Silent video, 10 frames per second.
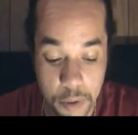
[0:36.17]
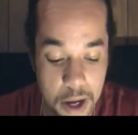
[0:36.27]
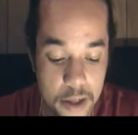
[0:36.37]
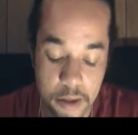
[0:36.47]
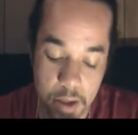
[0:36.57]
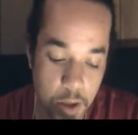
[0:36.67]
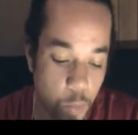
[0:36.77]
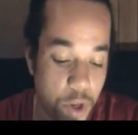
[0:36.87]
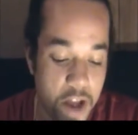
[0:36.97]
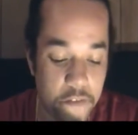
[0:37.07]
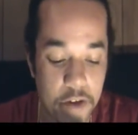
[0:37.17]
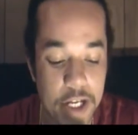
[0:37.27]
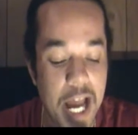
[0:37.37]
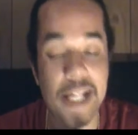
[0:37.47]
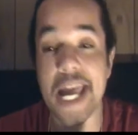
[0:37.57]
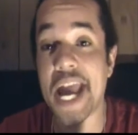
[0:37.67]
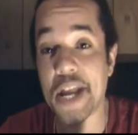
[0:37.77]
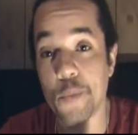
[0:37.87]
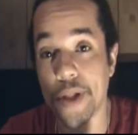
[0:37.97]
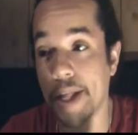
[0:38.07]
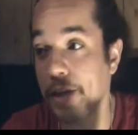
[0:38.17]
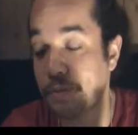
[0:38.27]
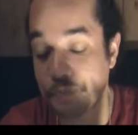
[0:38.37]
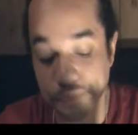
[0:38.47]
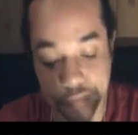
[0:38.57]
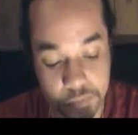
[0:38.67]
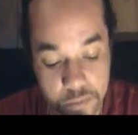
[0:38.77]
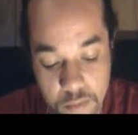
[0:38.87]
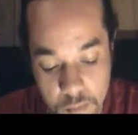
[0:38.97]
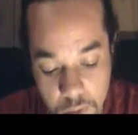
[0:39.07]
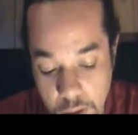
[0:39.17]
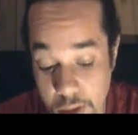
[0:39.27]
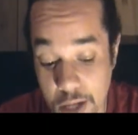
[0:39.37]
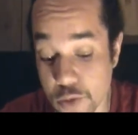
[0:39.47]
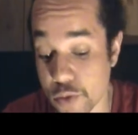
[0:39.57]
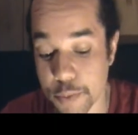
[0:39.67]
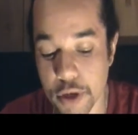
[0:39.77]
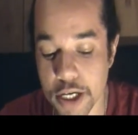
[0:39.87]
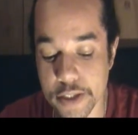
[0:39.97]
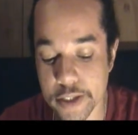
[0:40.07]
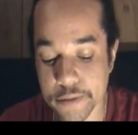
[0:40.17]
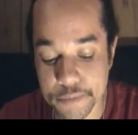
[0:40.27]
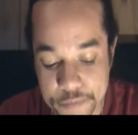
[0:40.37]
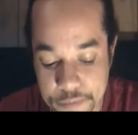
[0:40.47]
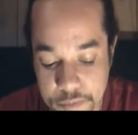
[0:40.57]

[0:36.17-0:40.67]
But, whatever. You had Kane winning. Not too surprising.